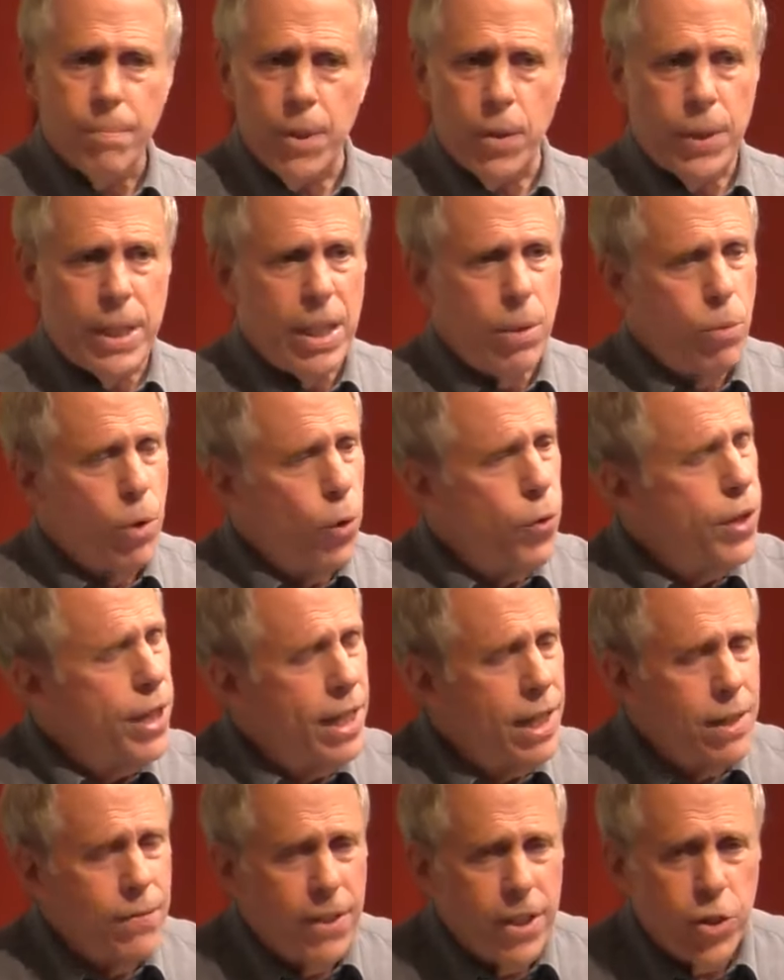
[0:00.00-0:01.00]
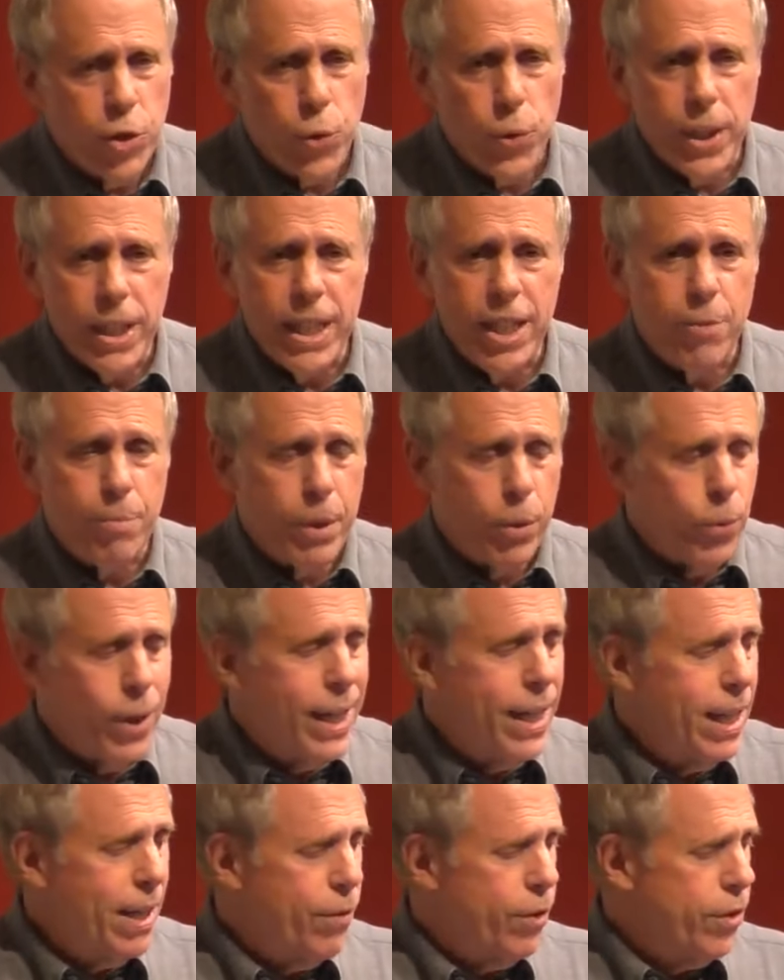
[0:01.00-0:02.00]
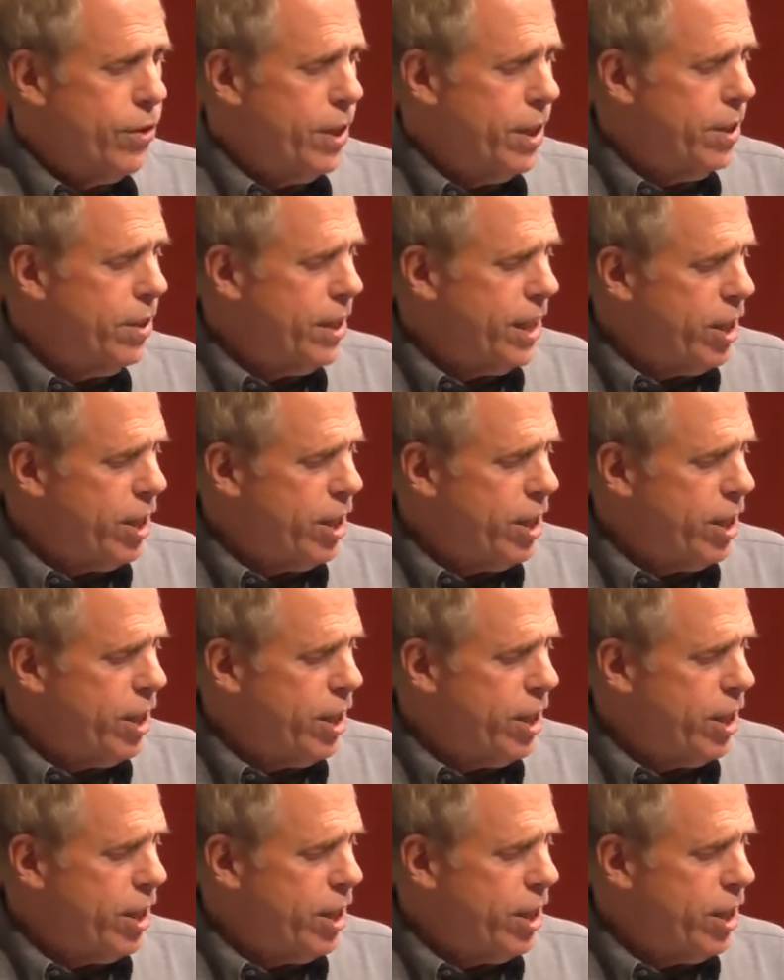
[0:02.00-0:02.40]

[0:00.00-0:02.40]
He wrote The End of History. He's been writing ever since.